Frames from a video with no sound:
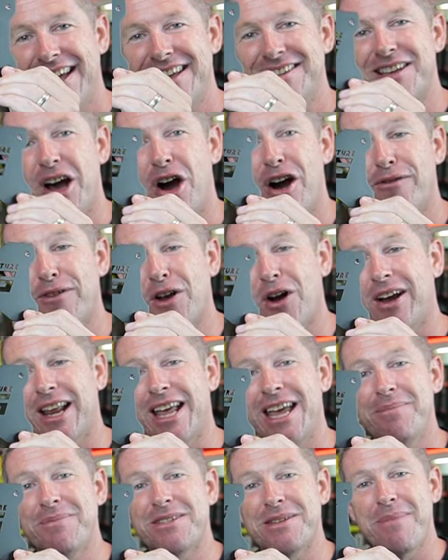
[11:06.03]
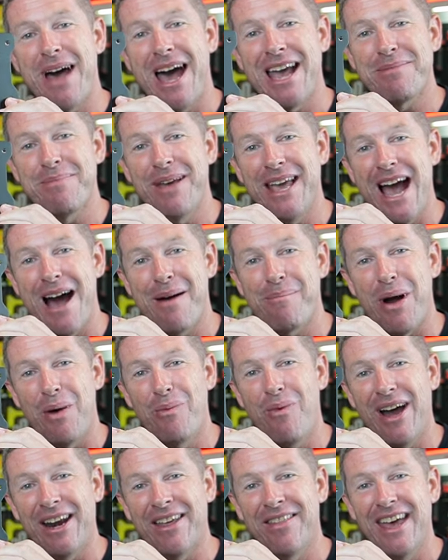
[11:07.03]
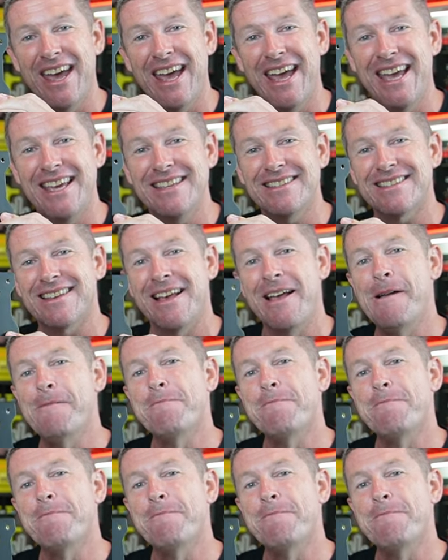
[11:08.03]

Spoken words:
So I've got him to make me up one of these.